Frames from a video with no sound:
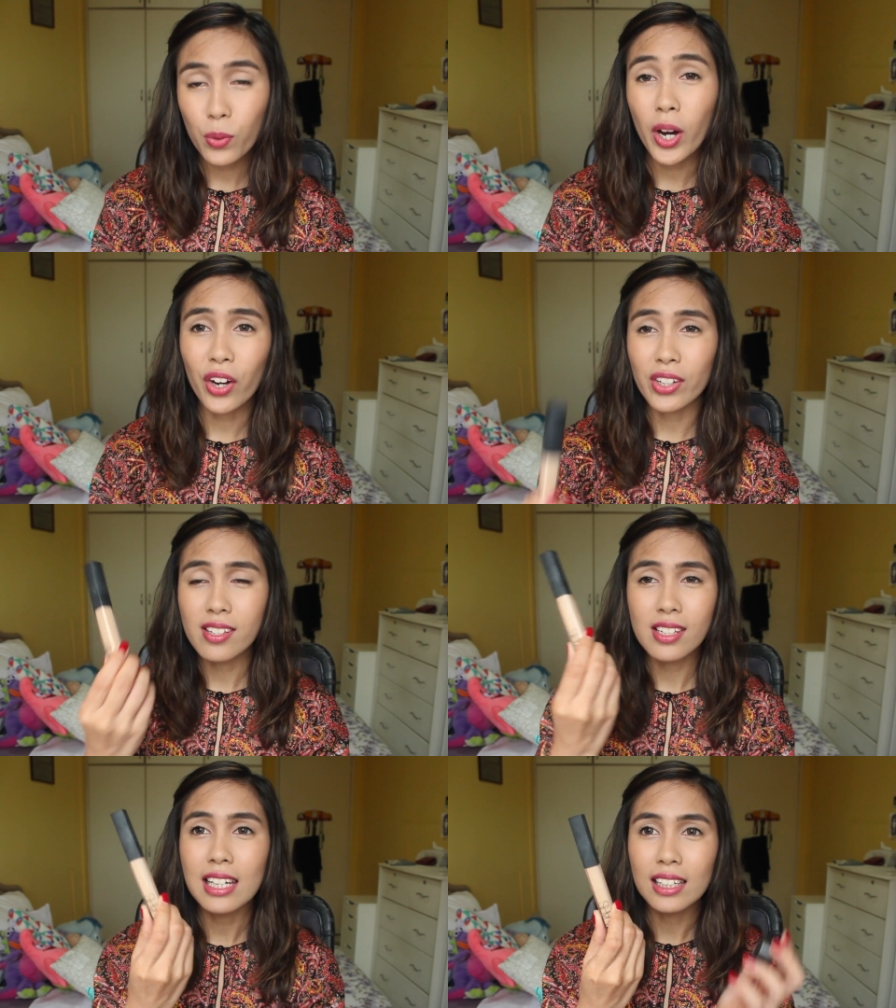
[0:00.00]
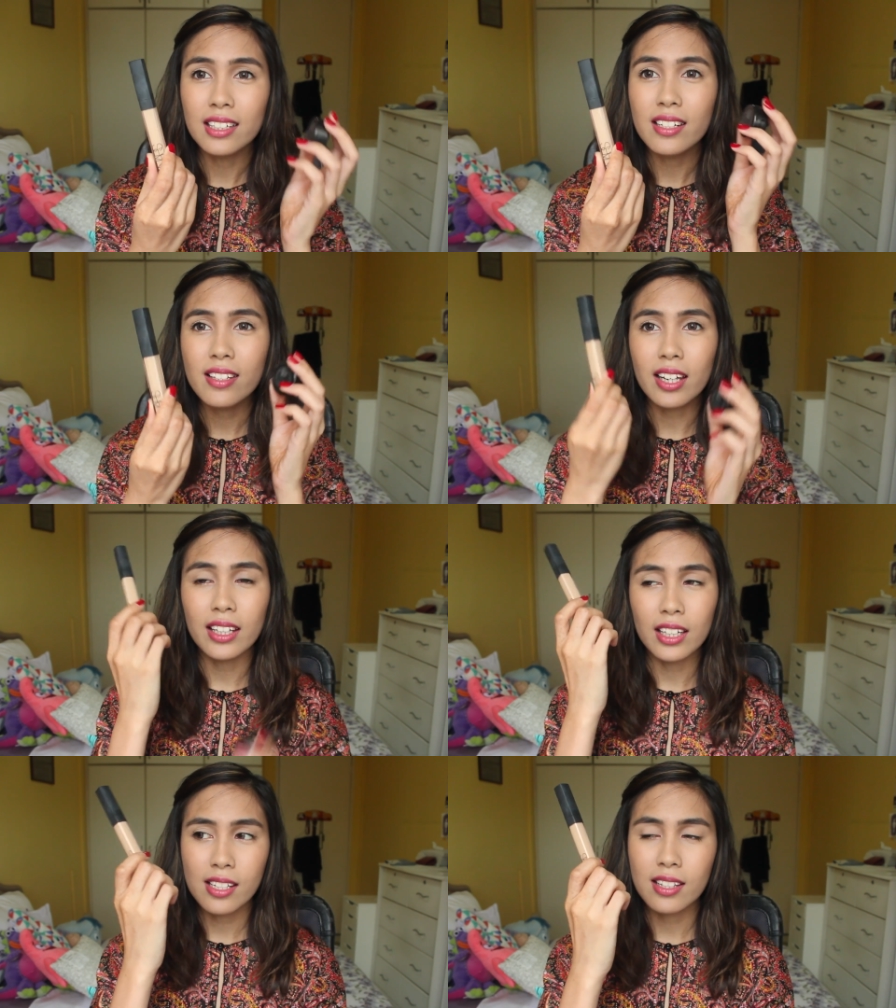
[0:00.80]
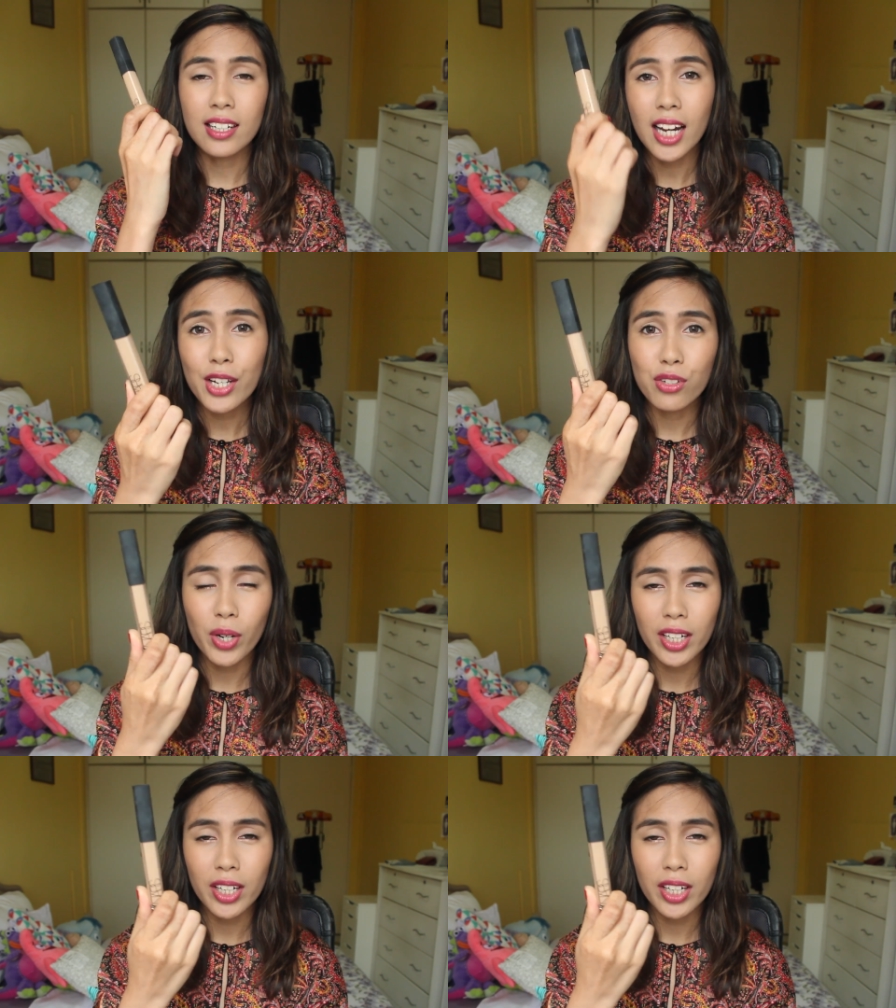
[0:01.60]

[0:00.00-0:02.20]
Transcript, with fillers: two are concealers. It is the NARS